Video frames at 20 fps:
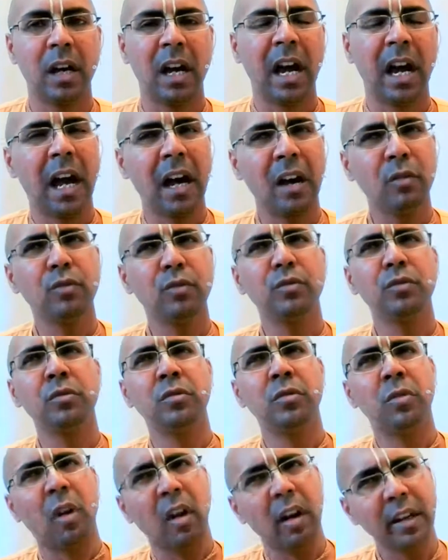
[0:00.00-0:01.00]
How to
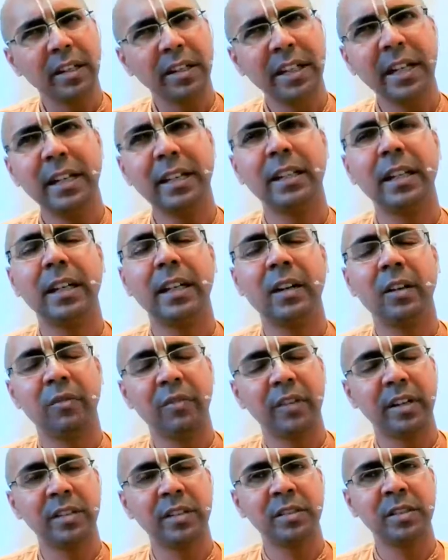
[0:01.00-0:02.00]
not get
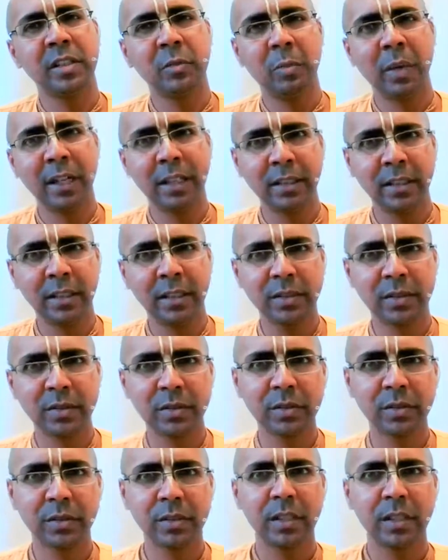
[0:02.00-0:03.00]
affected by
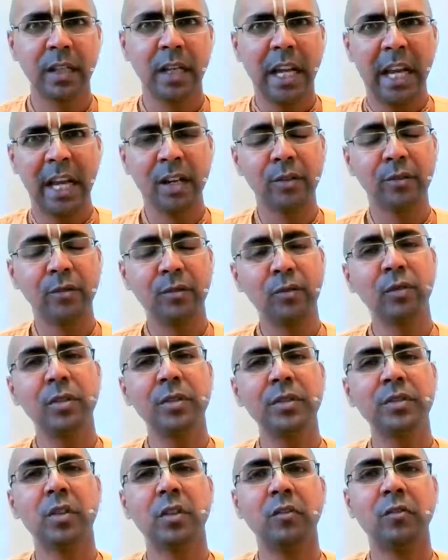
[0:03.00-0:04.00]
this
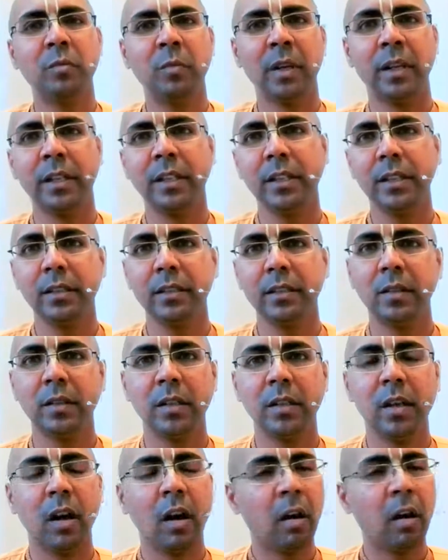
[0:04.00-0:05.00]
influence of money?
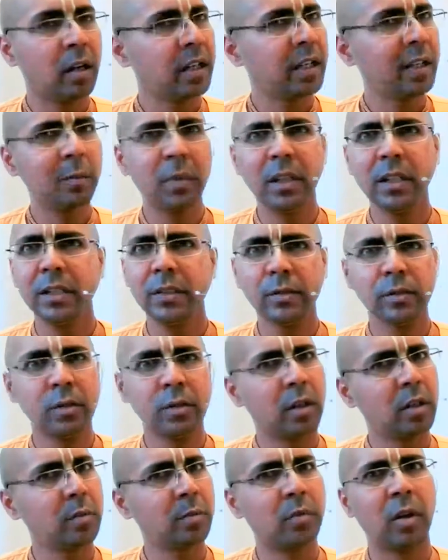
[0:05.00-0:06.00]
Earning money is
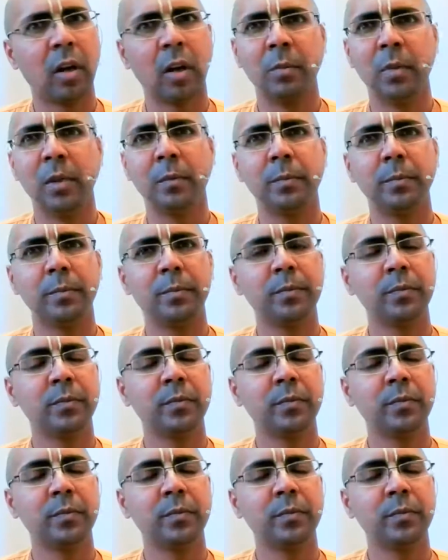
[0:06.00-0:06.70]
not a problem.